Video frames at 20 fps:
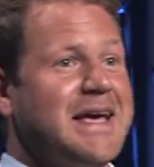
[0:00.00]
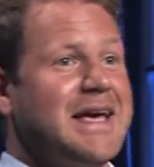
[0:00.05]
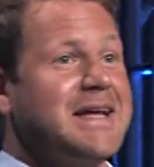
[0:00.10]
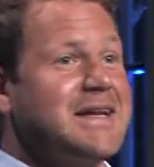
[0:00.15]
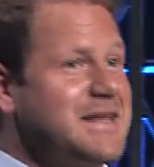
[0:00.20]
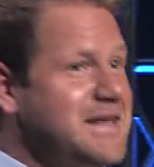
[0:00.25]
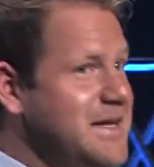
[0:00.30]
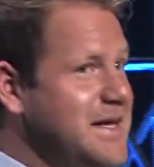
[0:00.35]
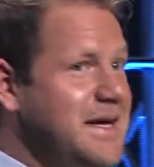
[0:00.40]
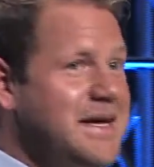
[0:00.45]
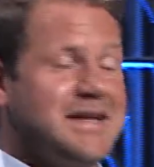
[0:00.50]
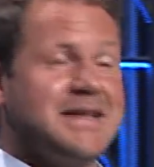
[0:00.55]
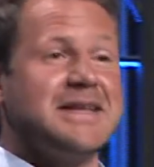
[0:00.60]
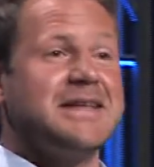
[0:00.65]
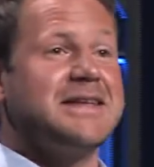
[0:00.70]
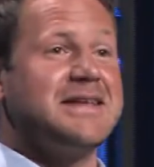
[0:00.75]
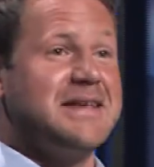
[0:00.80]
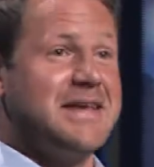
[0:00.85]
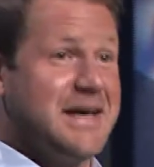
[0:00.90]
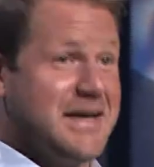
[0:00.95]
It
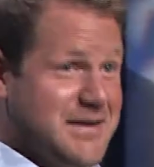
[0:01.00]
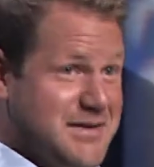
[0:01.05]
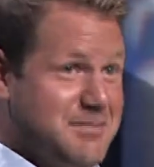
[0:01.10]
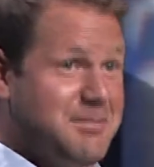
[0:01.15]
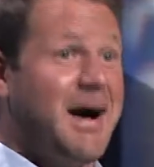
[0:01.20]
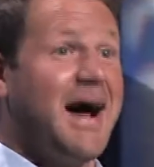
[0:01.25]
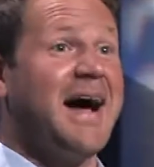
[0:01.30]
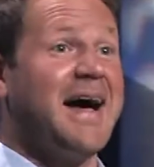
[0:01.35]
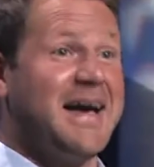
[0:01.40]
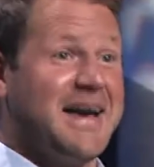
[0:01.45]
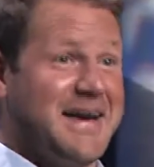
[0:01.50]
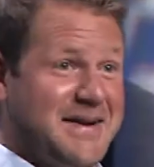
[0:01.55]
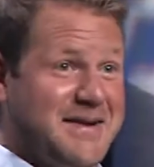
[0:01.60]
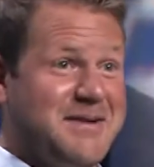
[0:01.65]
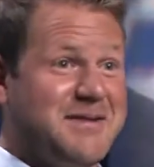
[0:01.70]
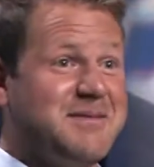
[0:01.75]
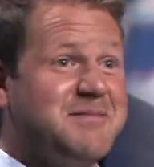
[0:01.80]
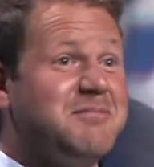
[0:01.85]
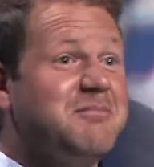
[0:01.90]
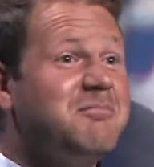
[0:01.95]
kicks my
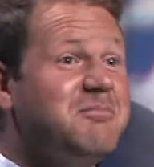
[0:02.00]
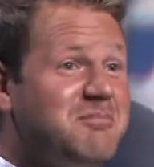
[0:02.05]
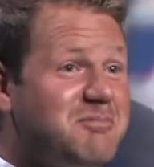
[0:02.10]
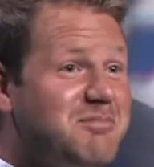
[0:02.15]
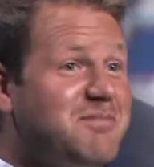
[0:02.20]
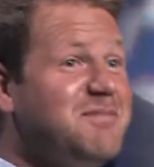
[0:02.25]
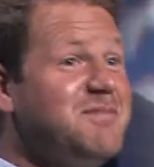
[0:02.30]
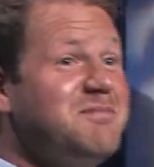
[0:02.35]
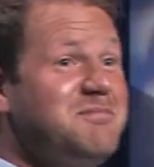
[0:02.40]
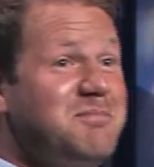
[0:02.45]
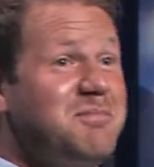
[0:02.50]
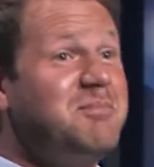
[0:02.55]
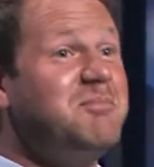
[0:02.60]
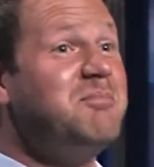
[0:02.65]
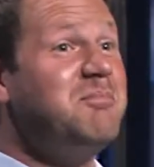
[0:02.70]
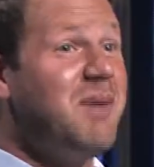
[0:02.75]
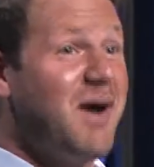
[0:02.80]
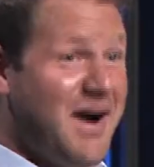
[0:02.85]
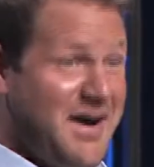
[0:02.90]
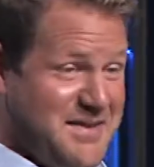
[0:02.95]

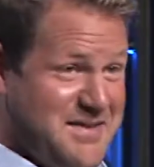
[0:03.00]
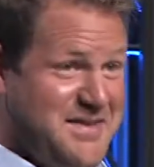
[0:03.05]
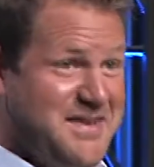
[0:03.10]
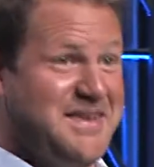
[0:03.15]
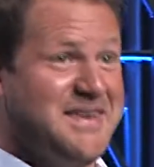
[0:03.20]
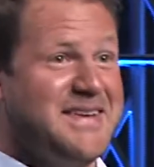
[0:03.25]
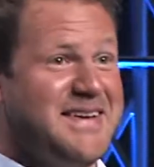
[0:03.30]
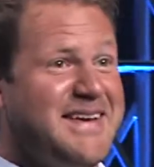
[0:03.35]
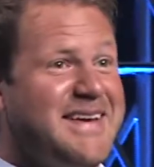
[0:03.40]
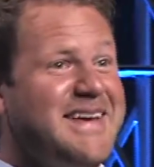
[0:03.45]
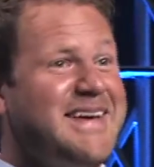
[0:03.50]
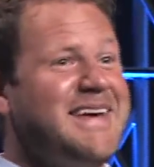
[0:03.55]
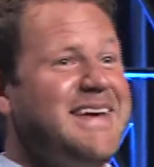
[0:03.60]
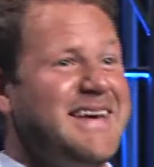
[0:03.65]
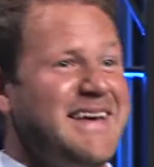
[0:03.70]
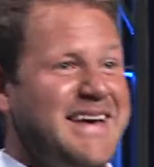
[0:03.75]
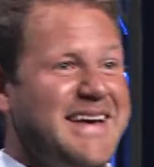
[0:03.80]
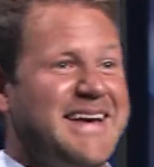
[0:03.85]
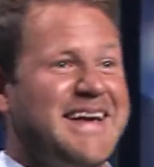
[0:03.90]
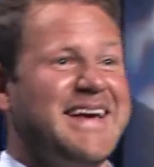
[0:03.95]
butt.
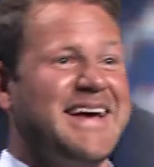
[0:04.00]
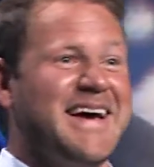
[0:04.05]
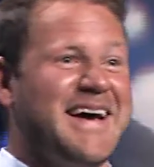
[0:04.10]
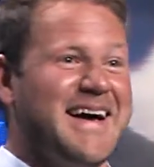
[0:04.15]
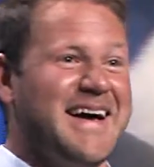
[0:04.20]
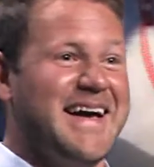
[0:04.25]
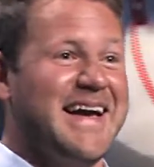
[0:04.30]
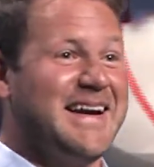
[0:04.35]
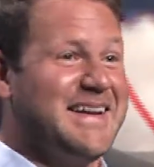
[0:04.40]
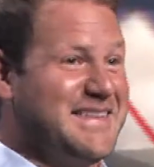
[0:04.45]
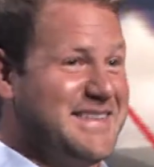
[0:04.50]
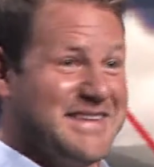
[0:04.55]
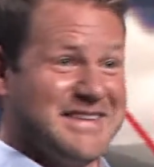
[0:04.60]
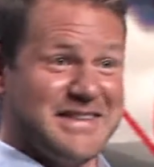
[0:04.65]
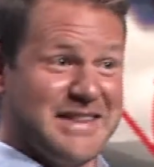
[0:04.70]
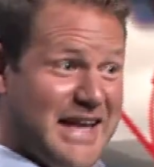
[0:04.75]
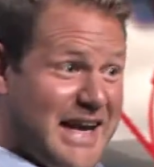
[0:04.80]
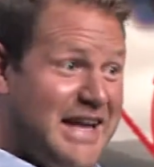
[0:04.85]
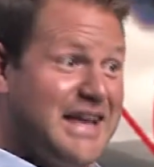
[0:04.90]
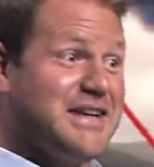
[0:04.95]
And it's
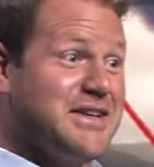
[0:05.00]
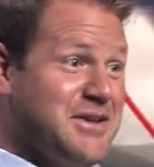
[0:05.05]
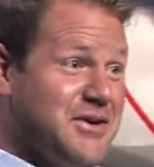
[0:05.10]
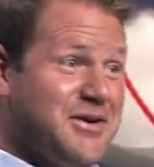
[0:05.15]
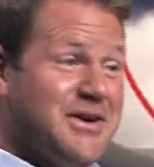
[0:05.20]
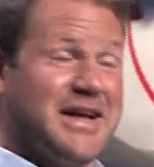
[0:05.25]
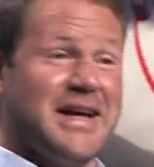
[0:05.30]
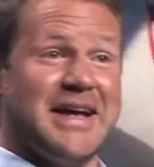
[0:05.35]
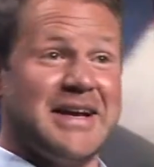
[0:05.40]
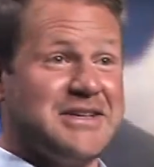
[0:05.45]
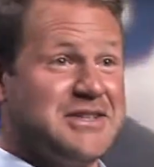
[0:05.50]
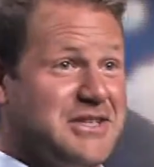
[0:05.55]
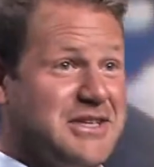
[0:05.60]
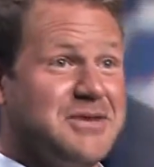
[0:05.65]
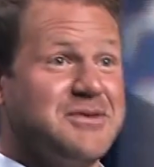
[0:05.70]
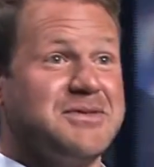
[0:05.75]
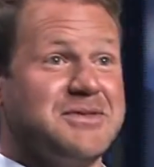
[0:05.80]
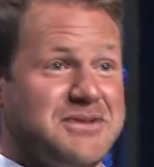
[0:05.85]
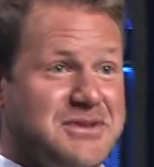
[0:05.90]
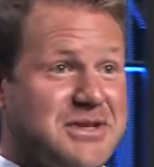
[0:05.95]
this lady doing it, and
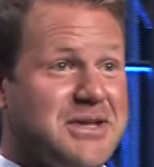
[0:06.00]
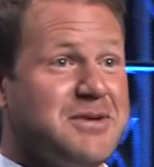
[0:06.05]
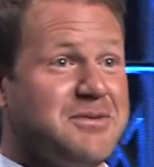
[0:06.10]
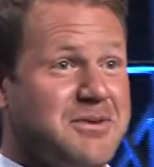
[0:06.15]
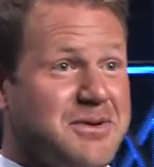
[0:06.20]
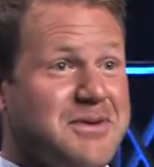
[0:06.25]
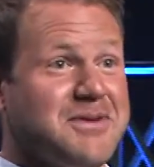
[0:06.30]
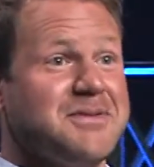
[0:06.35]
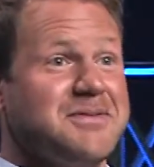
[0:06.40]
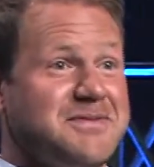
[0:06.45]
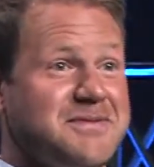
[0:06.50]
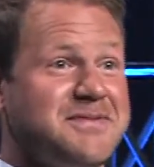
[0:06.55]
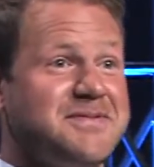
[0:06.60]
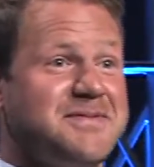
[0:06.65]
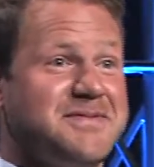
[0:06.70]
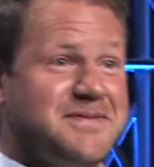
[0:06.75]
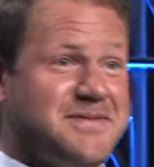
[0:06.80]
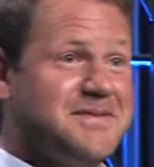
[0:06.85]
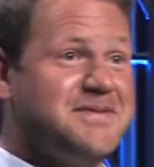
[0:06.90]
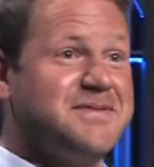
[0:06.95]
she will
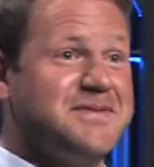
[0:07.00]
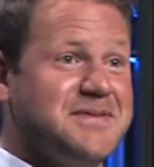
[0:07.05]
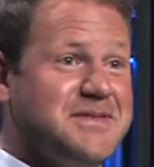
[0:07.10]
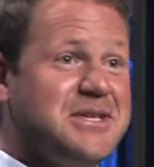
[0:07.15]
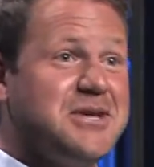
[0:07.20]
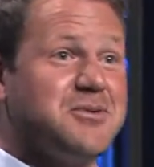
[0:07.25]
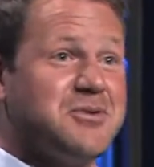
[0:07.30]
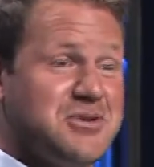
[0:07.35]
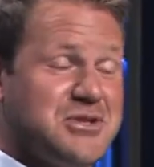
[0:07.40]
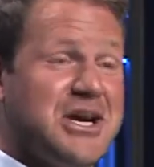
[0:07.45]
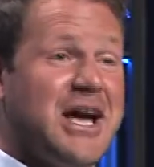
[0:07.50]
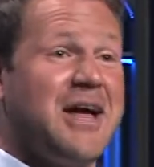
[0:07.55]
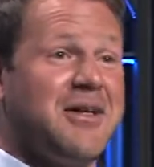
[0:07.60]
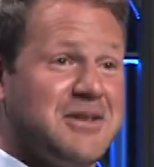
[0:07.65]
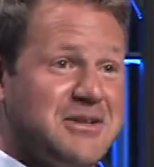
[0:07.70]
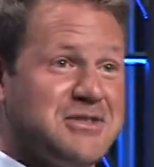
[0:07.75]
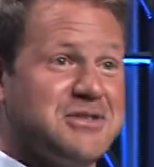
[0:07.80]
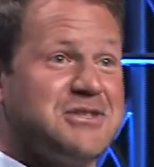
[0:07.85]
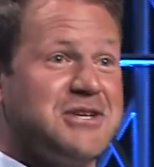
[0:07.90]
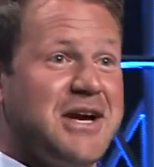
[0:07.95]

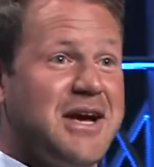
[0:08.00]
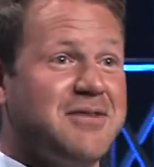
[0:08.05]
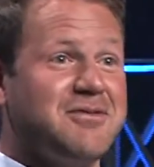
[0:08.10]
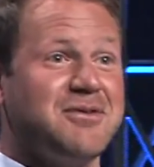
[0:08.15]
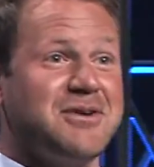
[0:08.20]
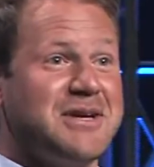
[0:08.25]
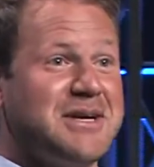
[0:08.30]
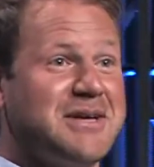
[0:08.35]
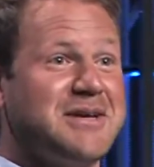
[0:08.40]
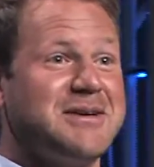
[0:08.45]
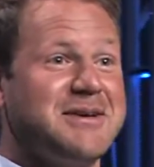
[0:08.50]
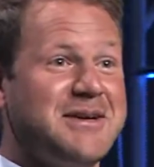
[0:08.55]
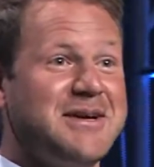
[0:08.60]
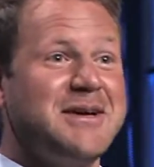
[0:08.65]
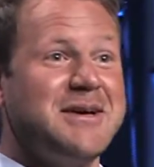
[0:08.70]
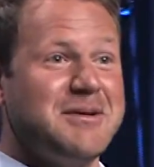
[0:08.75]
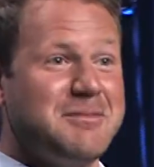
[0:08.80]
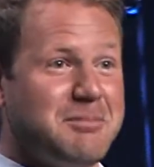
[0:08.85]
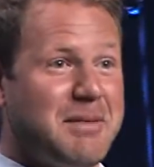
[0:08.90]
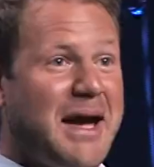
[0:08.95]
challenge every
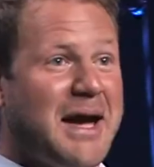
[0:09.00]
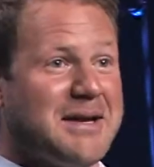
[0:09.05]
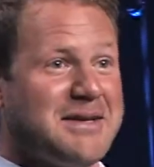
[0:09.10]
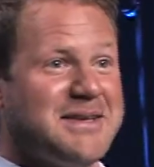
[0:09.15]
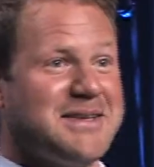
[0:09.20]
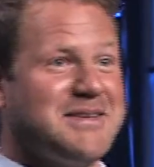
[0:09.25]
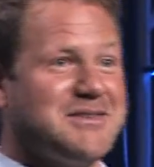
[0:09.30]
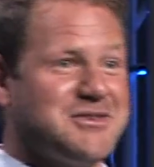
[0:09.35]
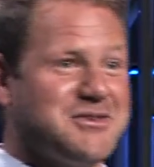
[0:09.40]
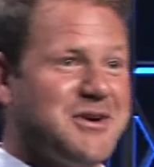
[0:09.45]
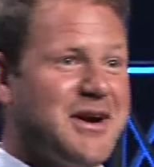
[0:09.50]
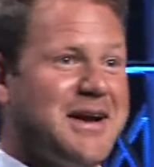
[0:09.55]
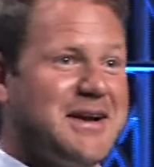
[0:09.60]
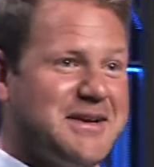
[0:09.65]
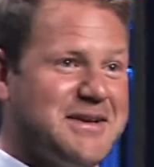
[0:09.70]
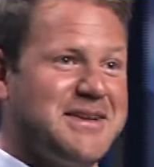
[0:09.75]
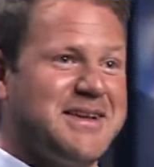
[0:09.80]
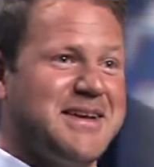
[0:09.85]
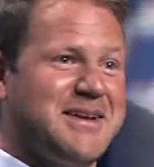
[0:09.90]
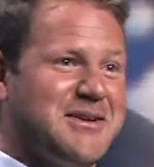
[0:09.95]
manly
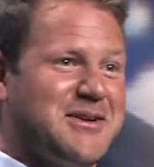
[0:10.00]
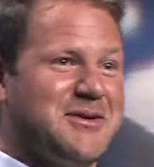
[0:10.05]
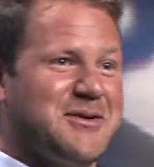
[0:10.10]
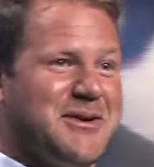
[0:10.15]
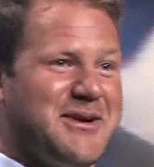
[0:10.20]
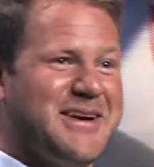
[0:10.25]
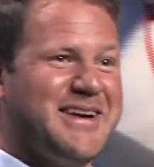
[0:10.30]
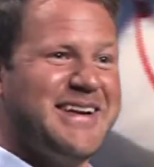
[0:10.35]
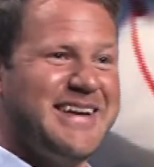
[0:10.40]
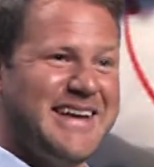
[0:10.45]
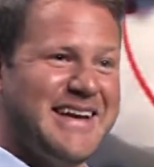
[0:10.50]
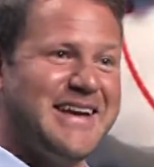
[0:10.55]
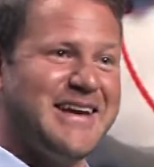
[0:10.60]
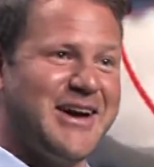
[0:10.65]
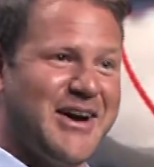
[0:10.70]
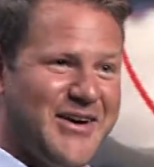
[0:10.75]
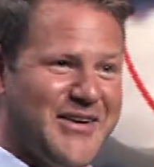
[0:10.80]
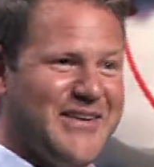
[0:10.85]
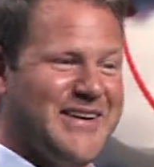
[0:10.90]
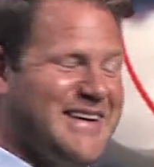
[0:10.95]
strand in your
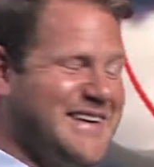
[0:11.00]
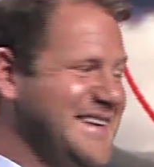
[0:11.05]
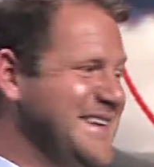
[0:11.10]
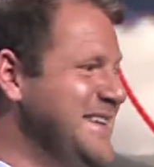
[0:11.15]
ego.